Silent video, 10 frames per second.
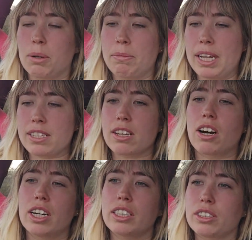It's
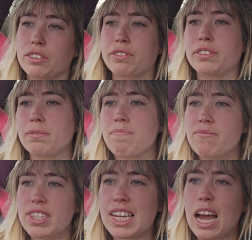kind of
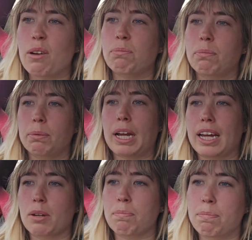damp
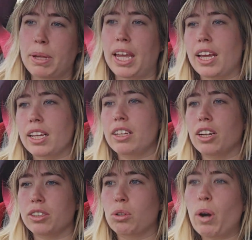and a bit, you
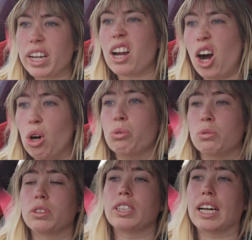know, quite
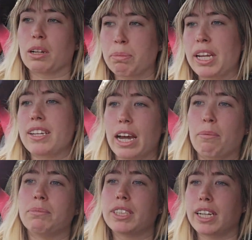cold and a bit
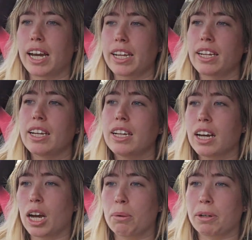damp today.
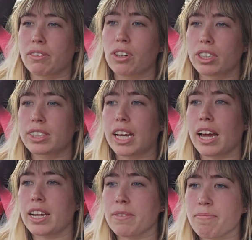And I've got to
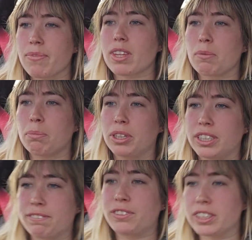say, put
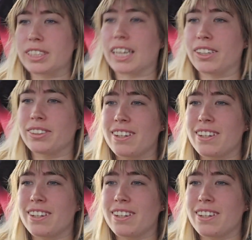your foot down,